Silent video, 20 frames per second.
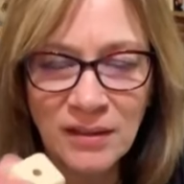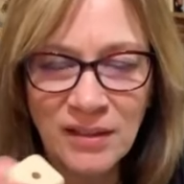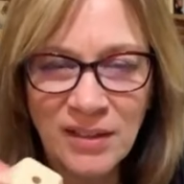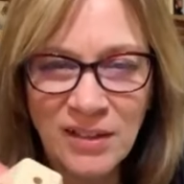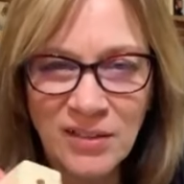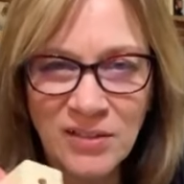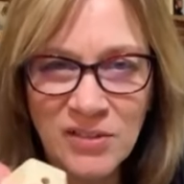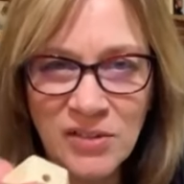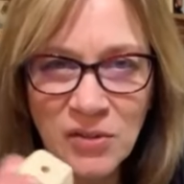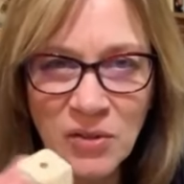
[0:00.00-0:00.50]

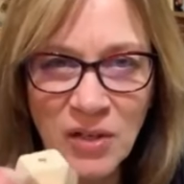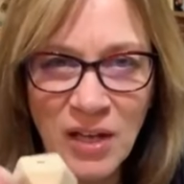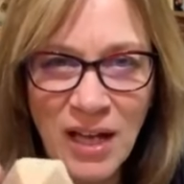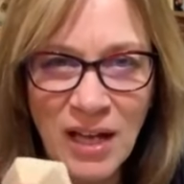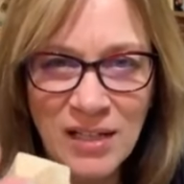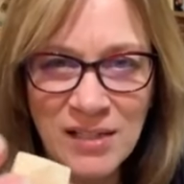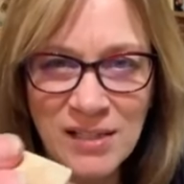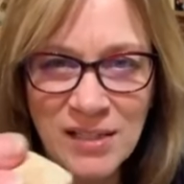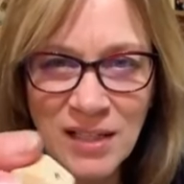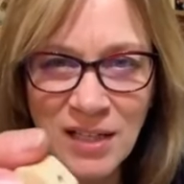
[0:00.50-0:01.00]
they're sort of
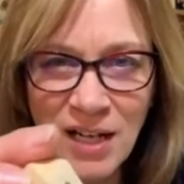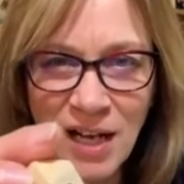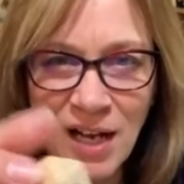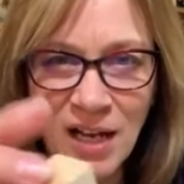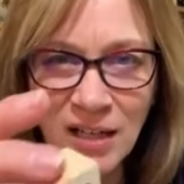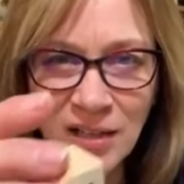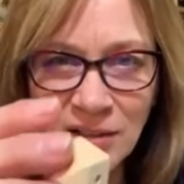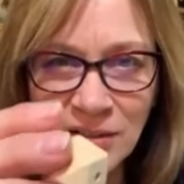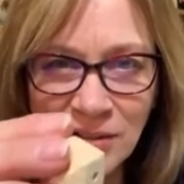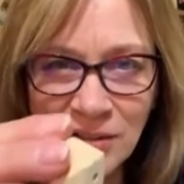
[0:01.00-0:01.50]

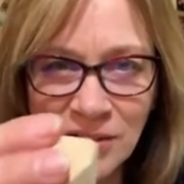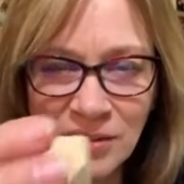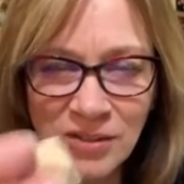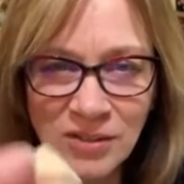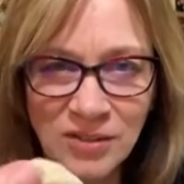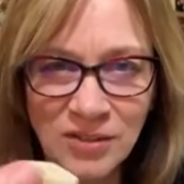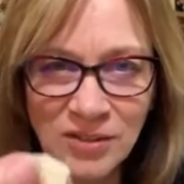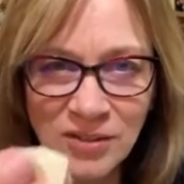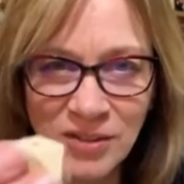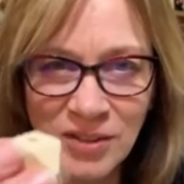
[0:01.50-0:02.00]

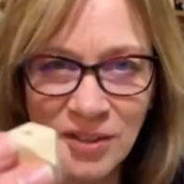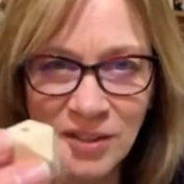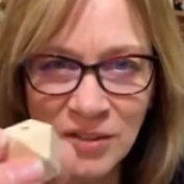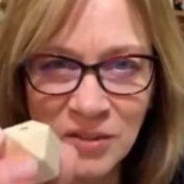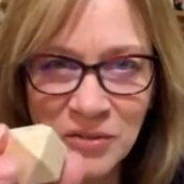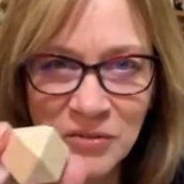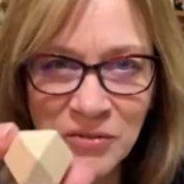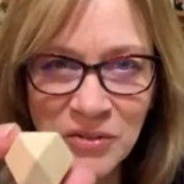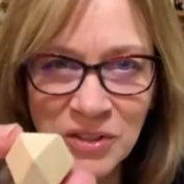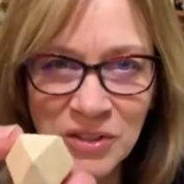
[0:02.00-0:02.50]
hexagonal all
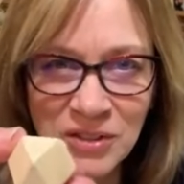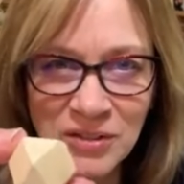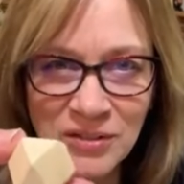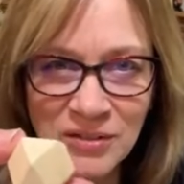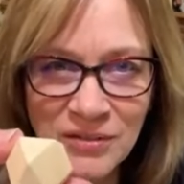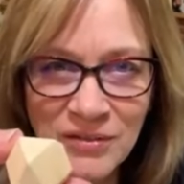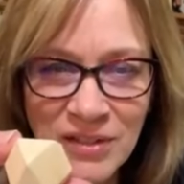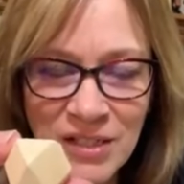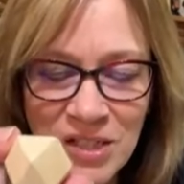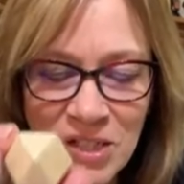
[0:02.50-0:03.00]
over
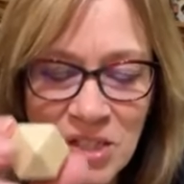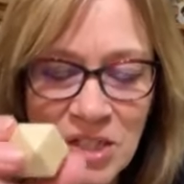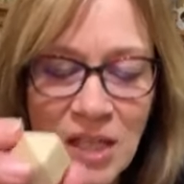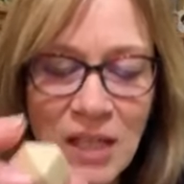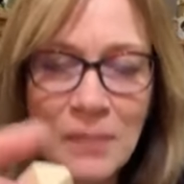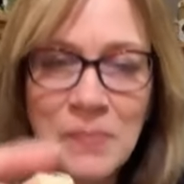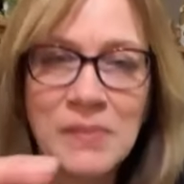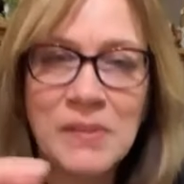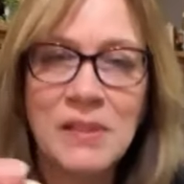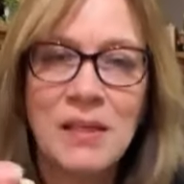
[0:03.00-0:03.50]
the
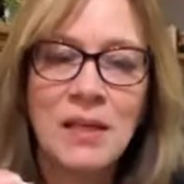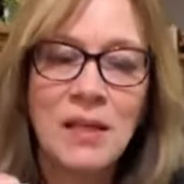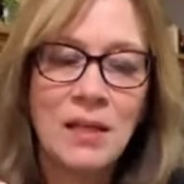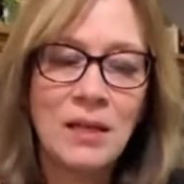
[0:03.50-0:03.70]
shapes.